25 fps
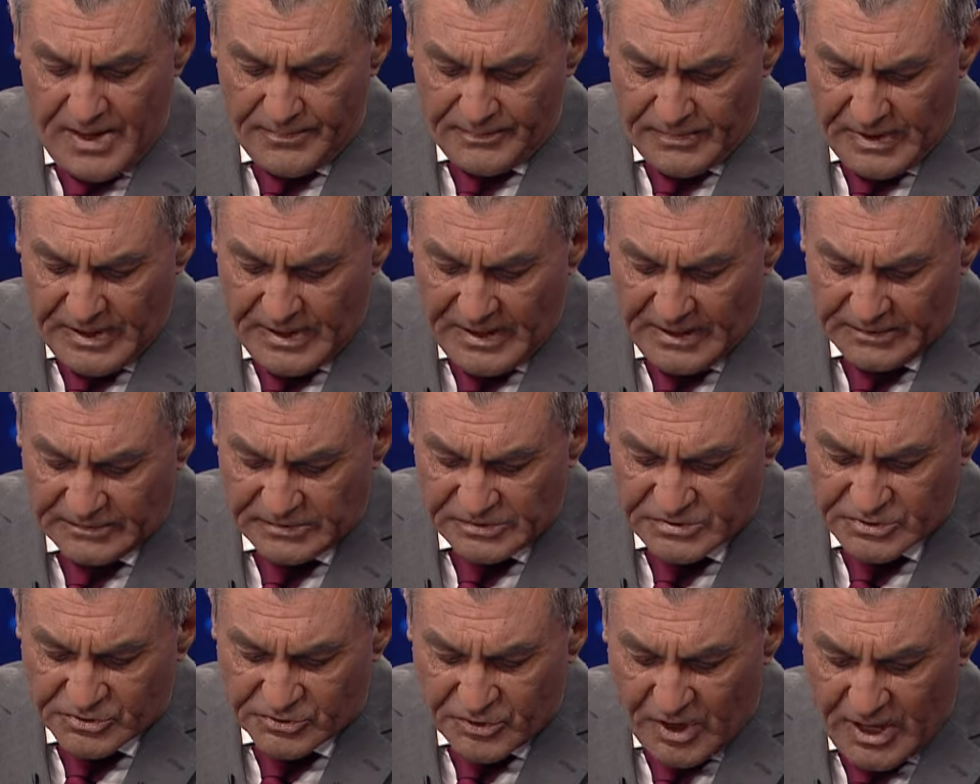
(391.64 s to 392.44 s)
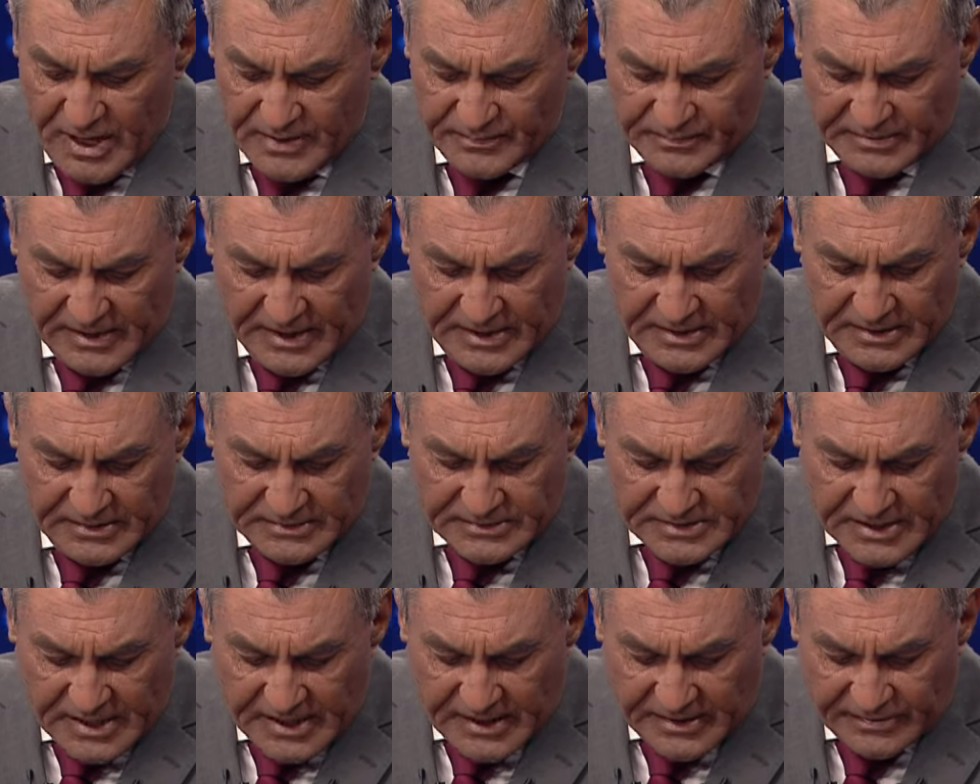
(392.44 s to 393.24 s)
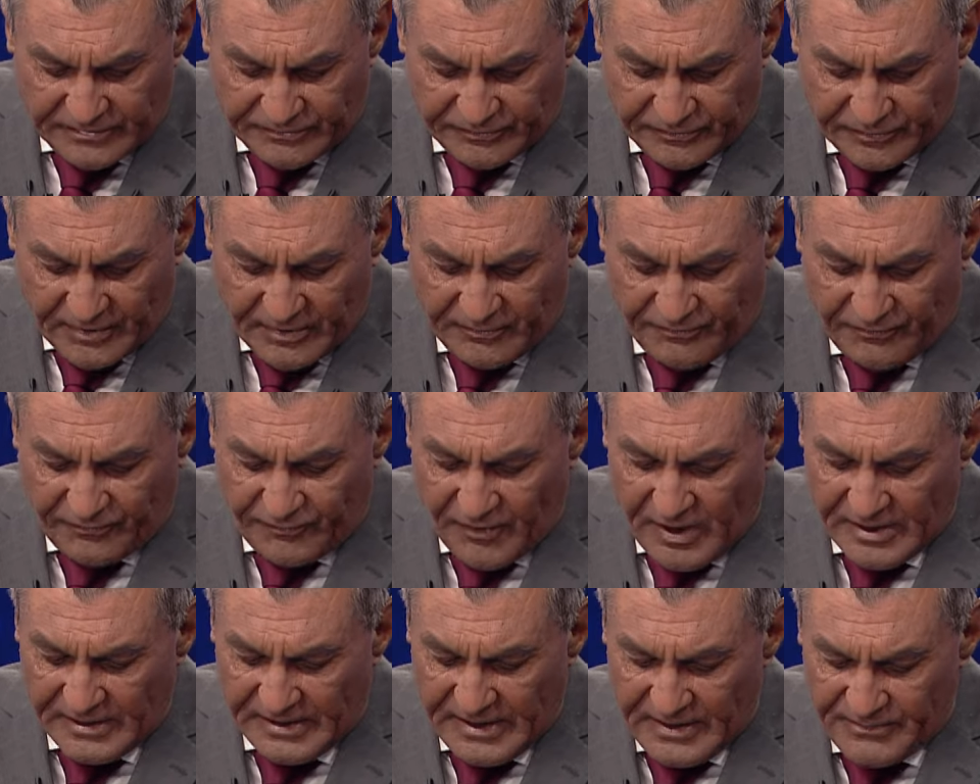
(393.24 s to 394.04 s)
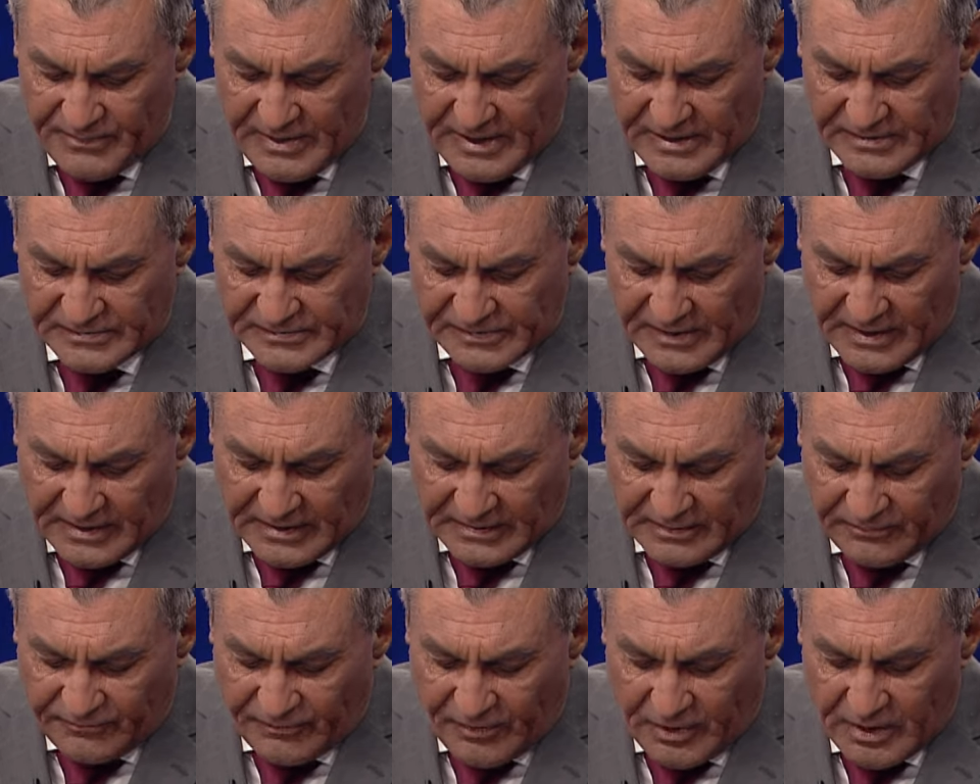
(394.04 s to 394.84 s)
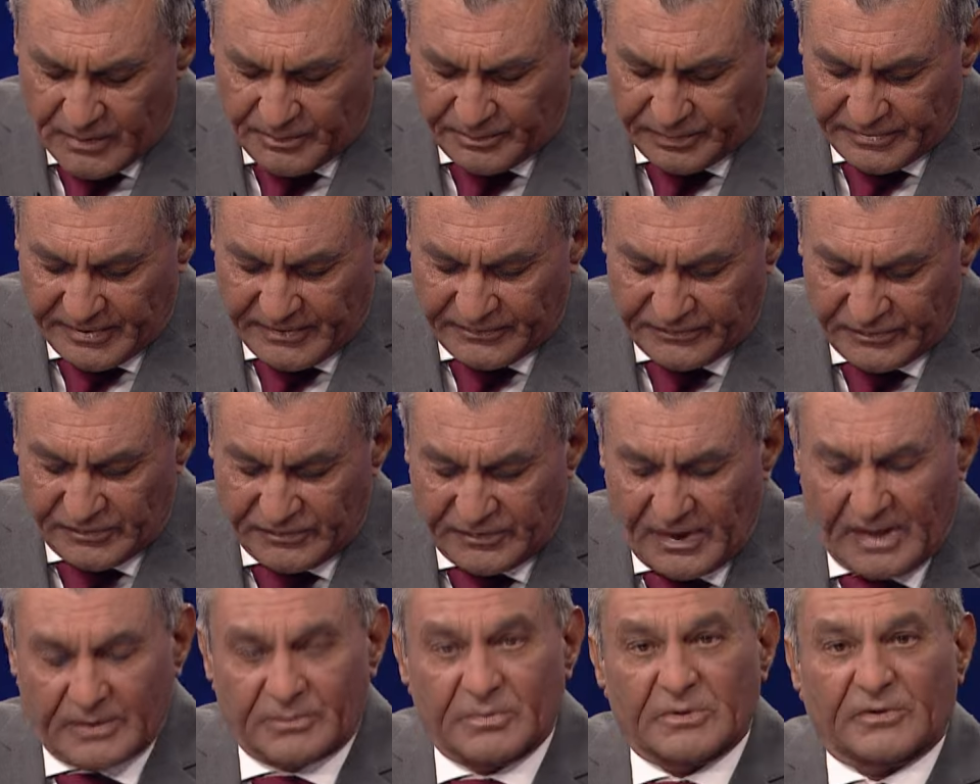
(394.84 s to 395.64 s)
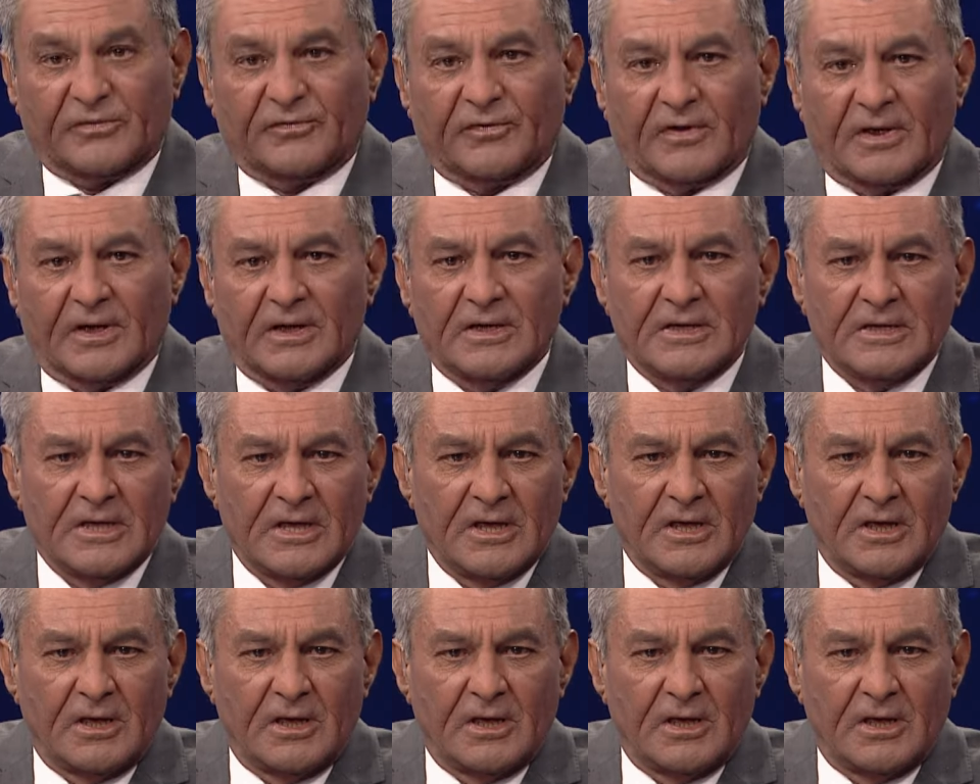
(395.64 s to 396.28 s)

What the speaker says: He described it as a friendly meeting in a very pleasant atmosphere.